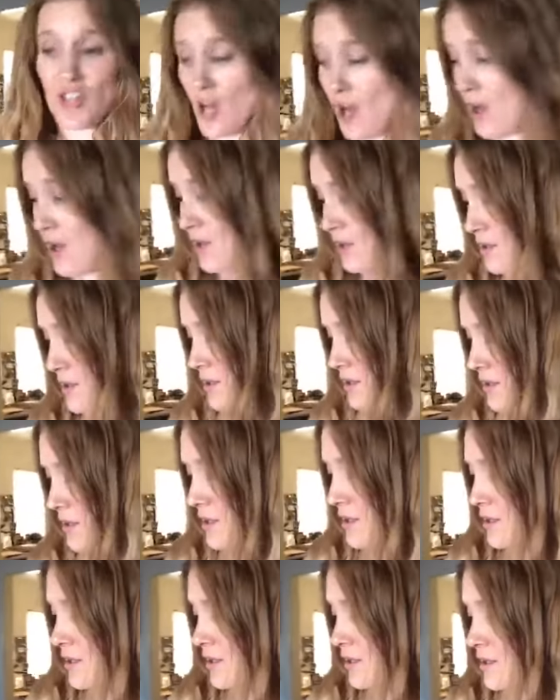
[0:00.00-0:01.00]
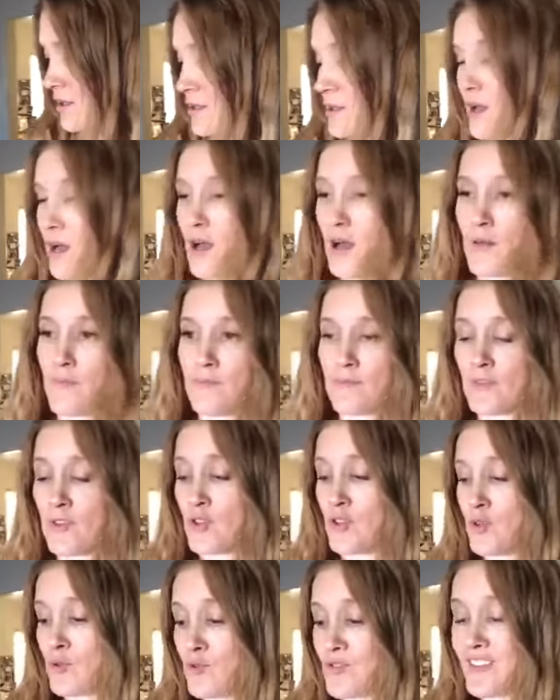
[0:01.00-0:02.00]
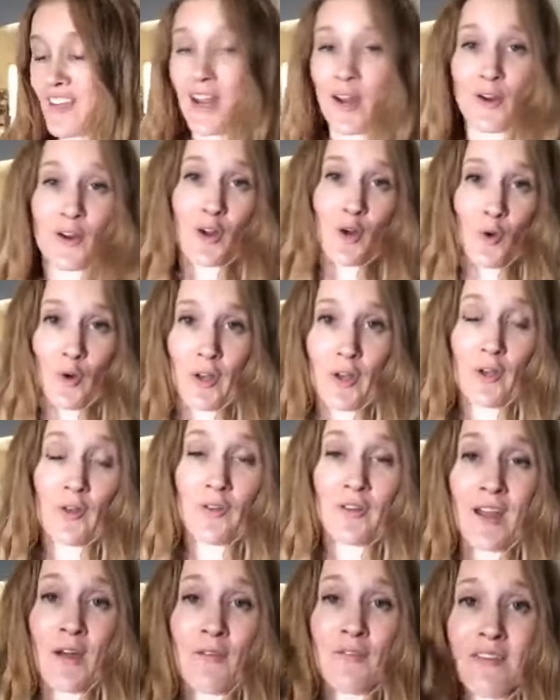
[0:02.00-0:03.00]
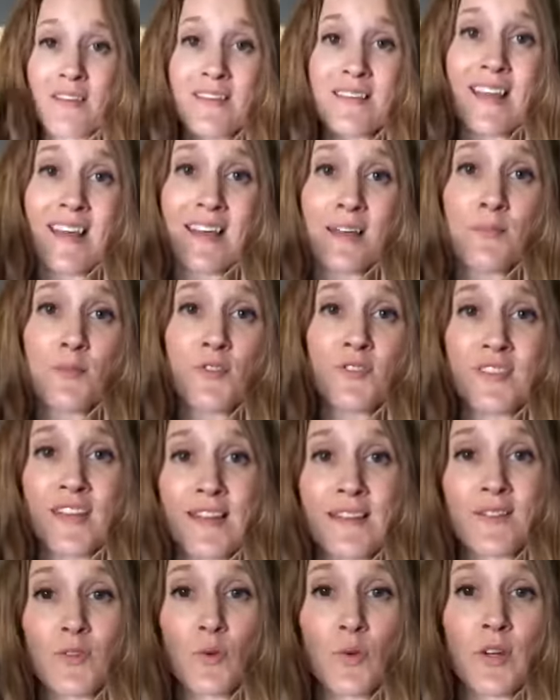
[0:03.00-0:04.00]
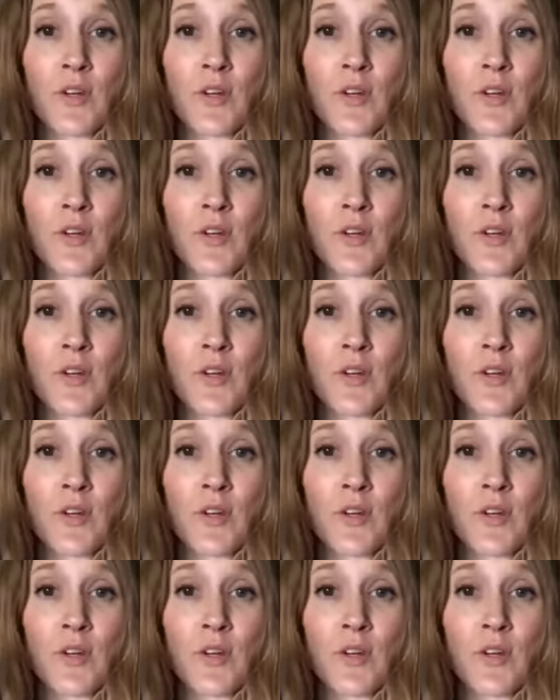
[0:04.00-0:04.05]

dog, use carrier oil. Now these animal sense